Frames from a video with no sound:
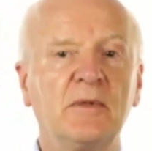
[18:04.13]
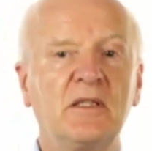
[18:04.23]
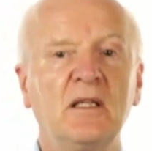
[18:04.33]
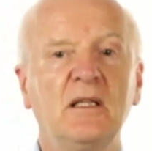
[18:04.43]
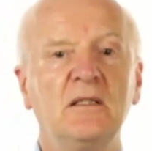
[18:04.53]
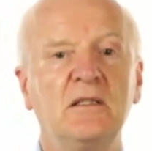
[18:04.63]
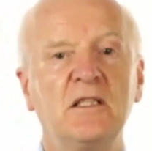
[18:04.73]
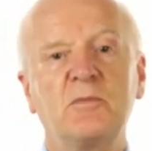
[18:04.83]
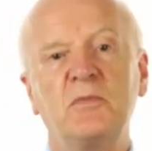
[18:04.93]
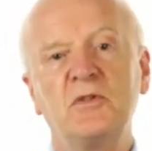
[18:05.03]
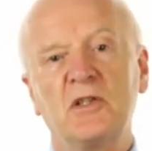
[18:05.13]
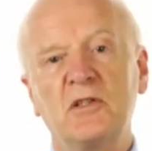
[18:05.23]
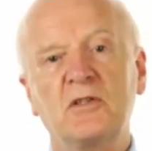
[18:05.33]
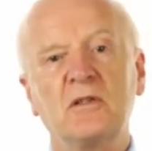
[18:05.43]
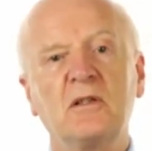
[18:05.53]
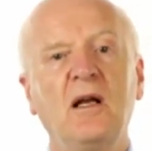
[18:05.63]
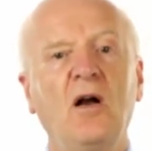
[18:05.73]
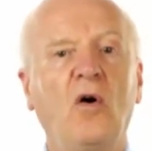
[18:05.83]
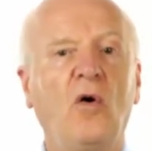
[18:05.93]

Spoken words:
ultimate disposition